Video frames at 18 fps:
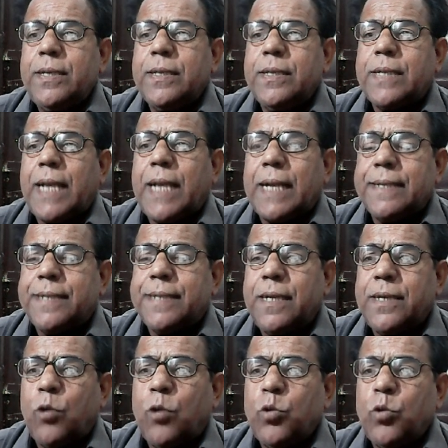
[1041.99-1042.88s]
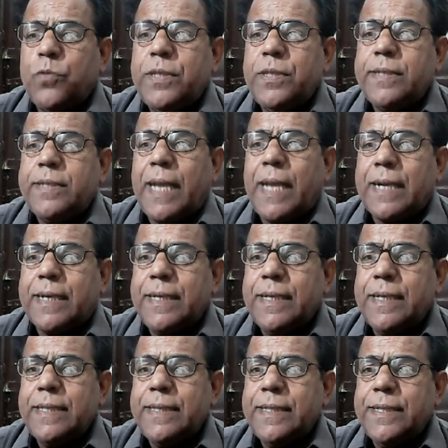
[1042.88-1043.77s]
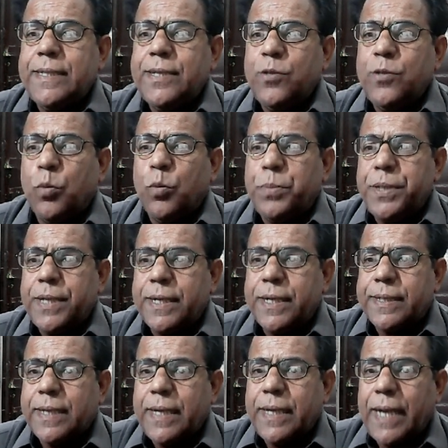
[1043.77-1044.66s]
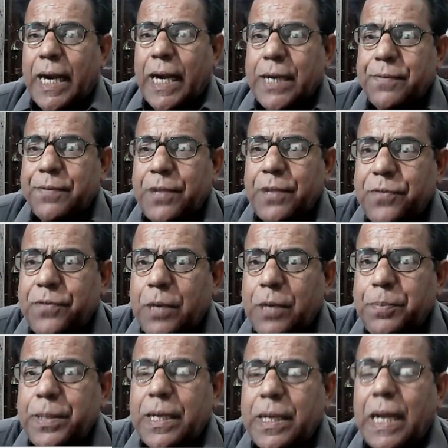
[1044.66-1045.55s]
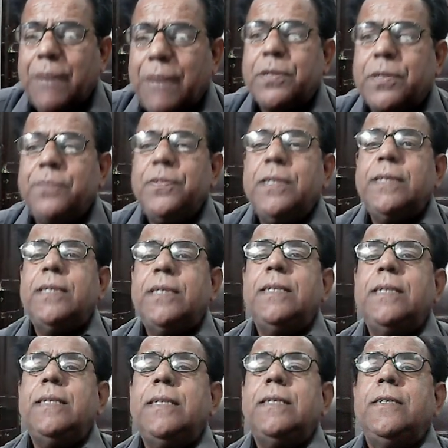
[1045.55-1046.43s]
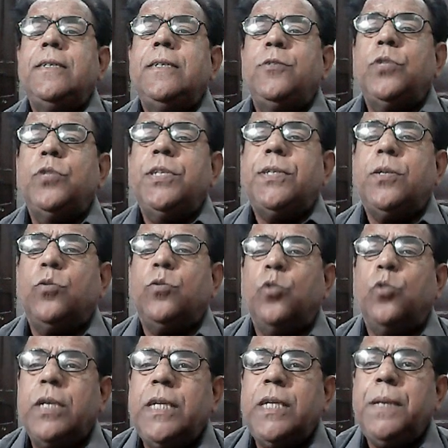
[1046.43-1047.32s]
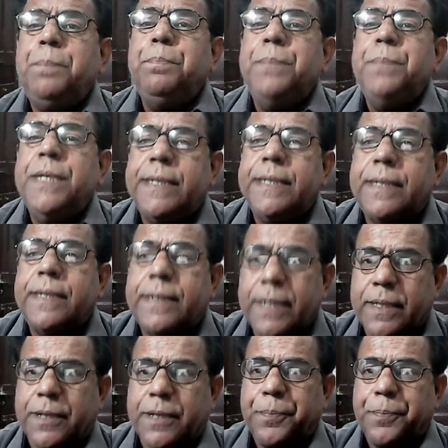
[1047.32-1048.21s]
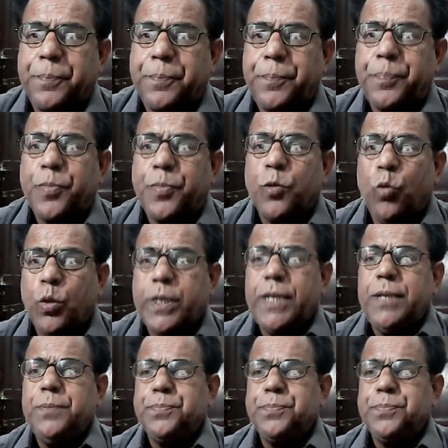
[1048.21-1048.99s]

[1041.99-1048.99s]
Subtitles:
cancelled out with the second in the denominator and we will be left with the unit only meter. Okay.